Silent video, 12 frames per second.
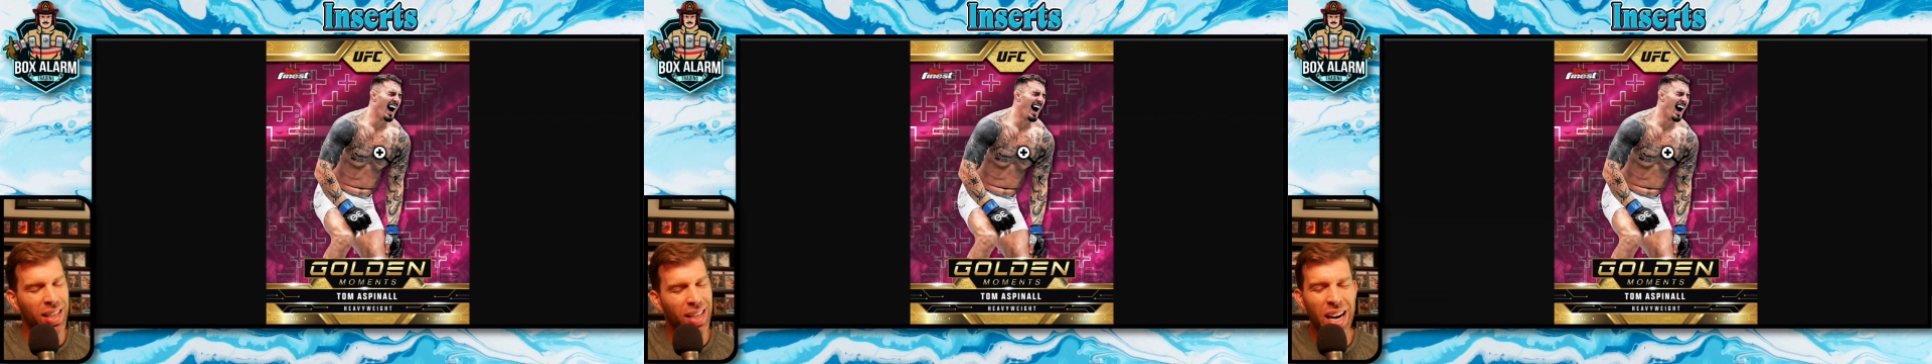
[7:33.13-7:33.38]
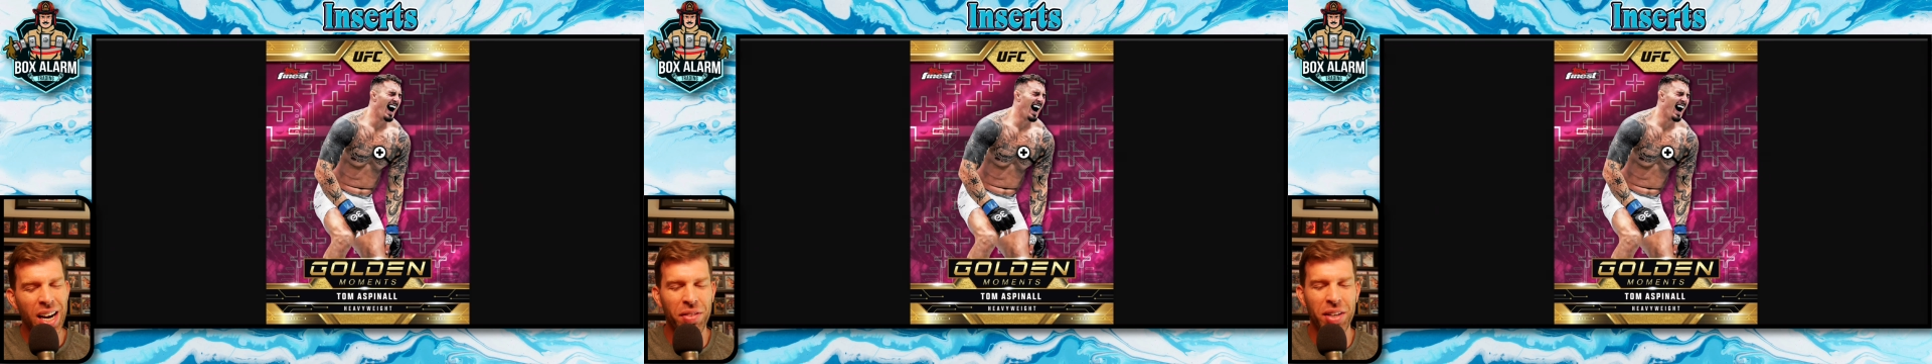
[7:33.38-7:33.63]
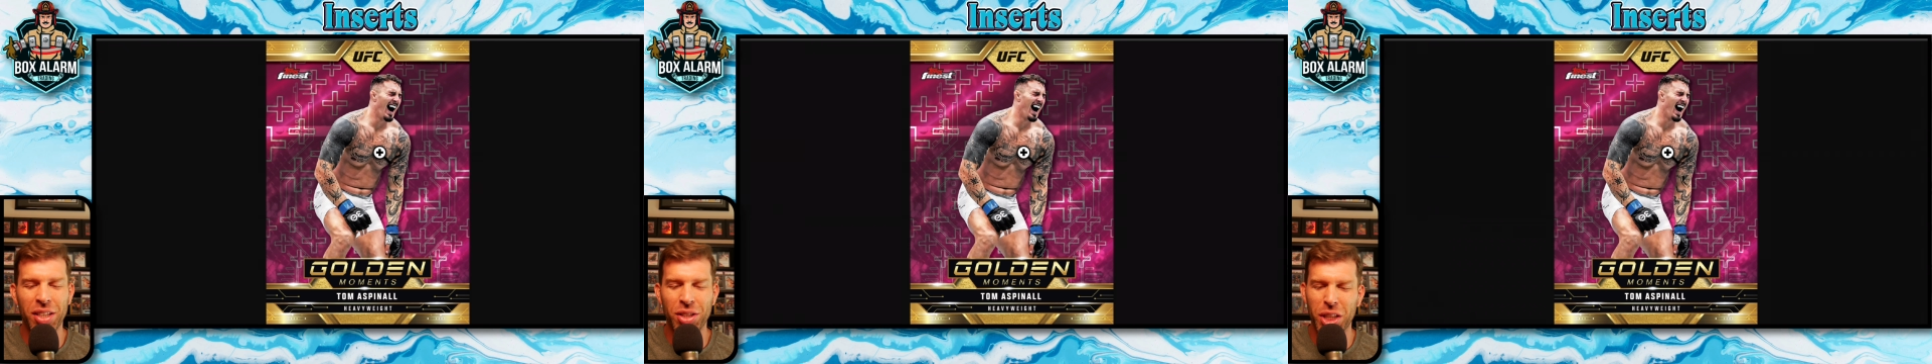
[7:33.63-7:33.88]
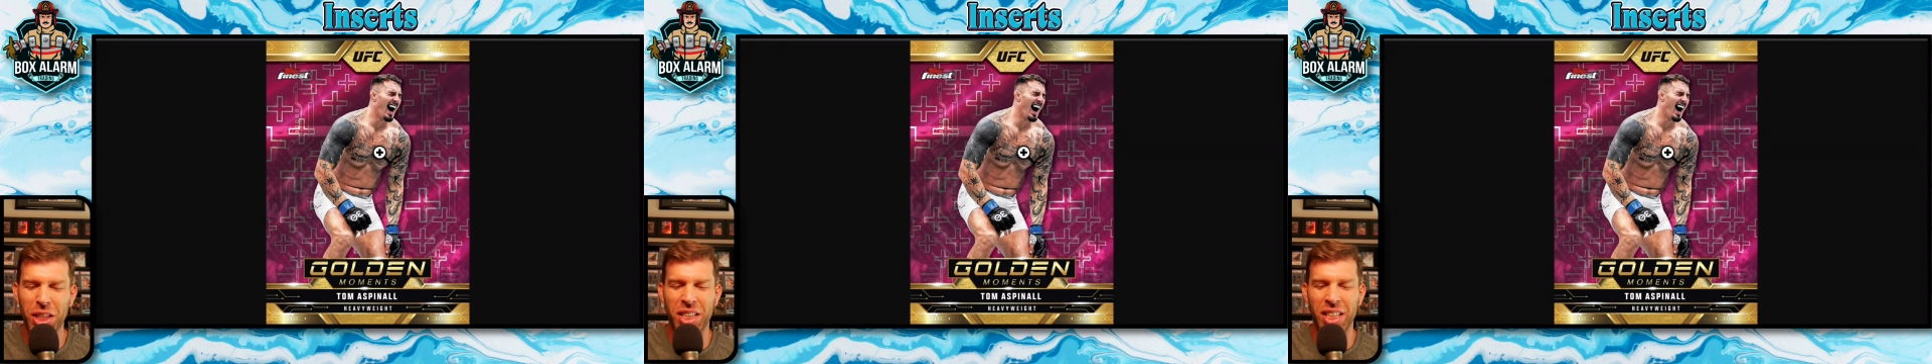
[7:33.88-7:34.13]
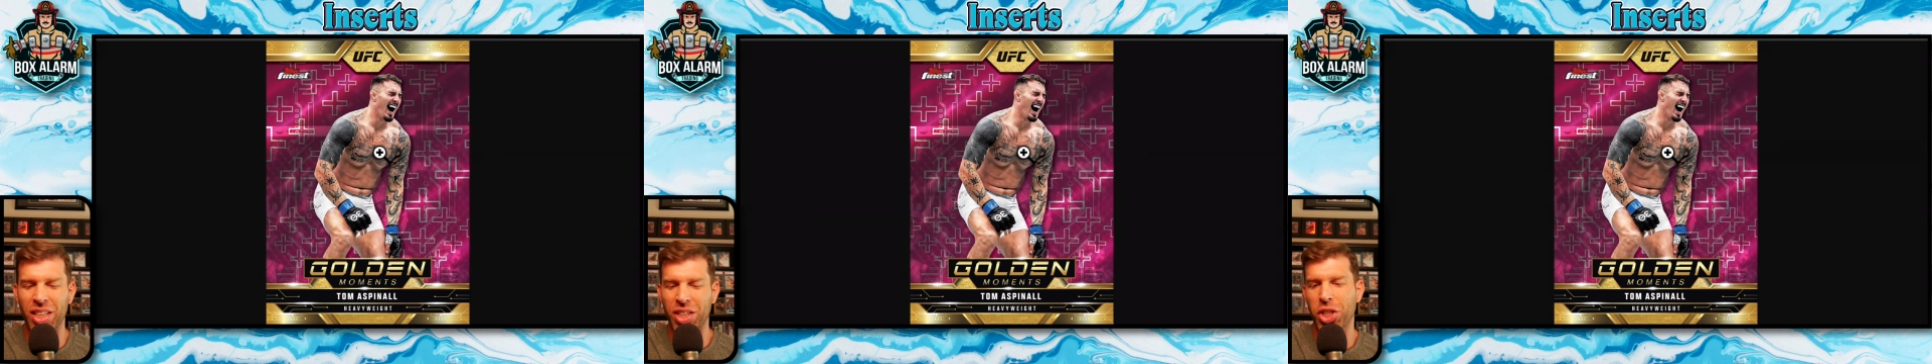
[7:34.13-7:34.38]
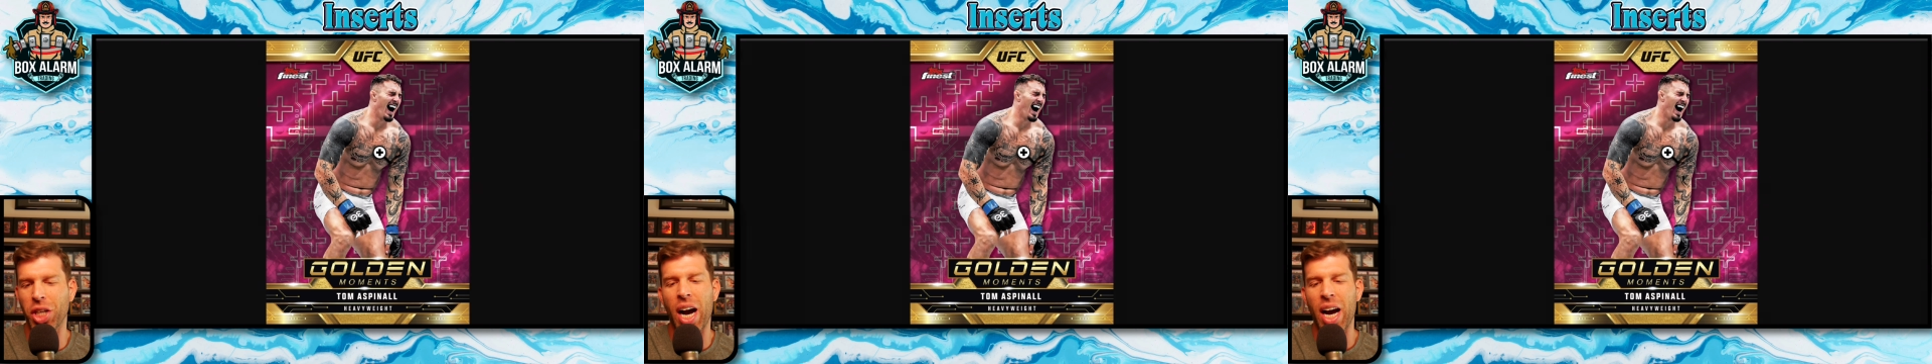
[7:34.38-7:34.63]
Kind of an interesting
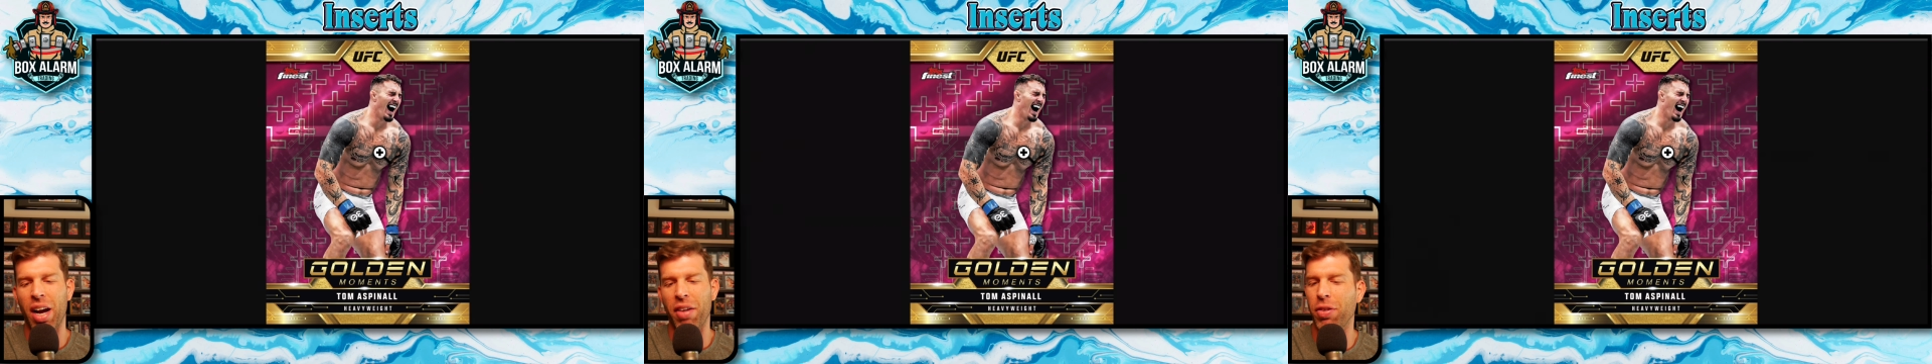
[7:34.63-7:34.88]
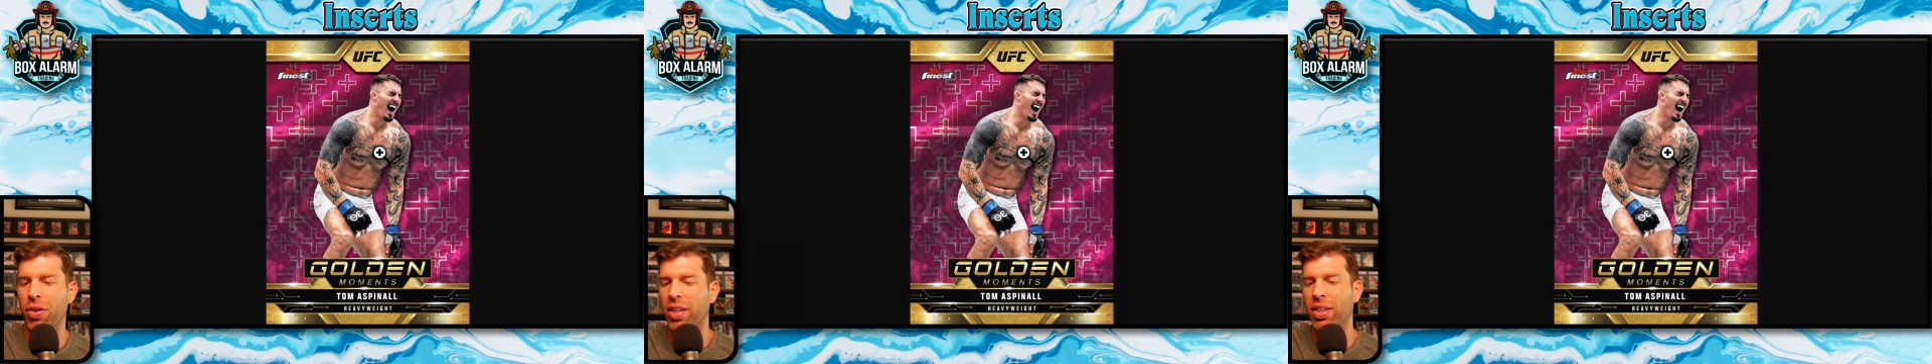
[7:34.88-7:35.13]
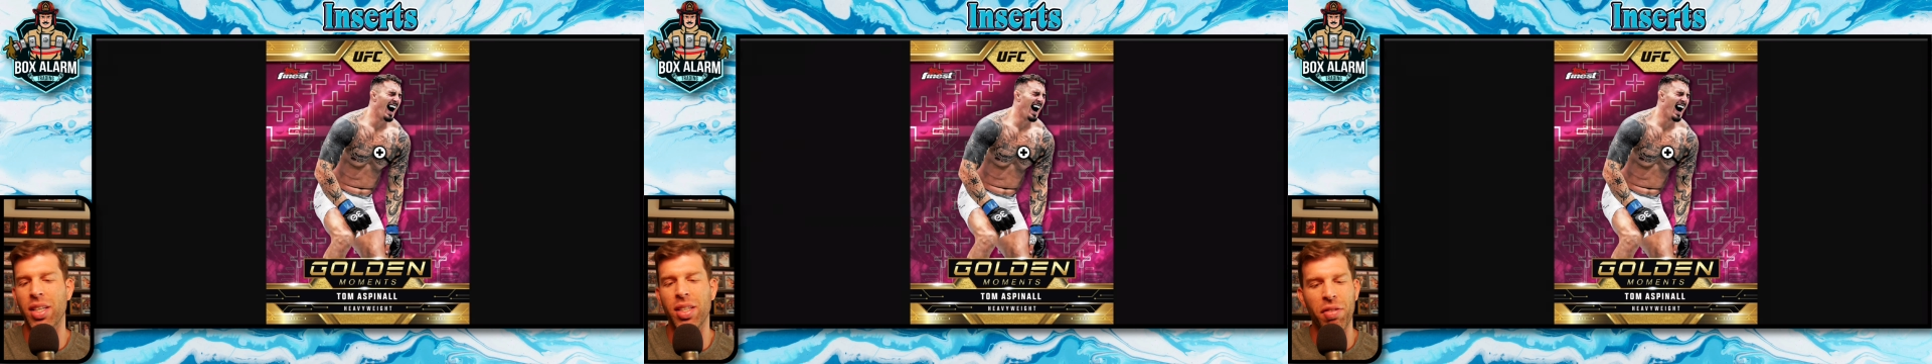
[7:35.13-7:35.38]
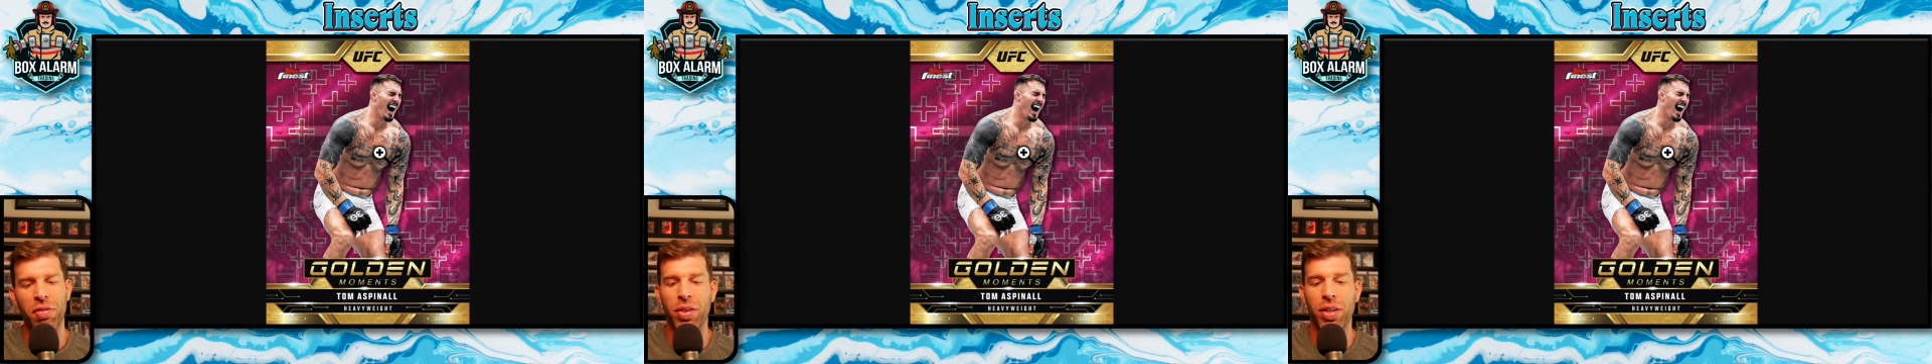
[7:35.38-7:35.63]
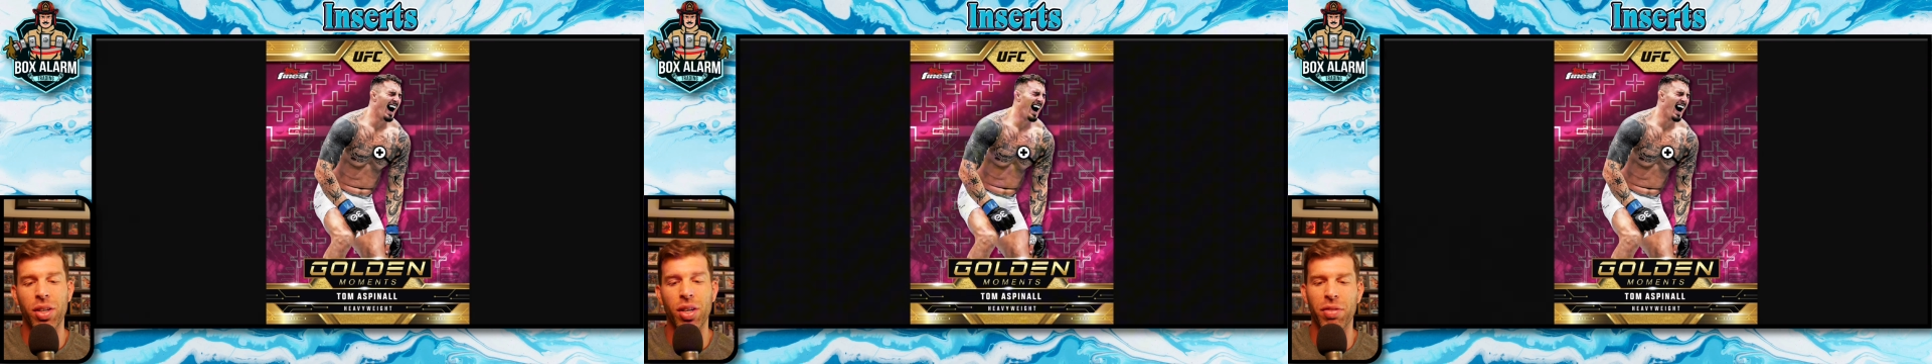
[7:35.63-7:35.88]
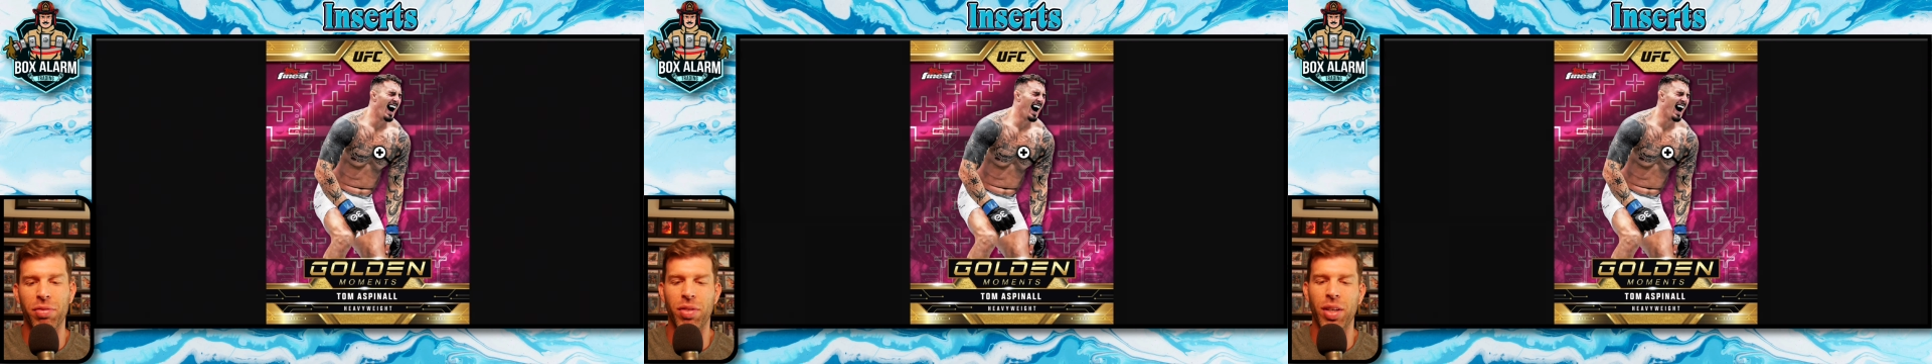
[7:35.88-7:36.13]
shot. I feel like they definitely could have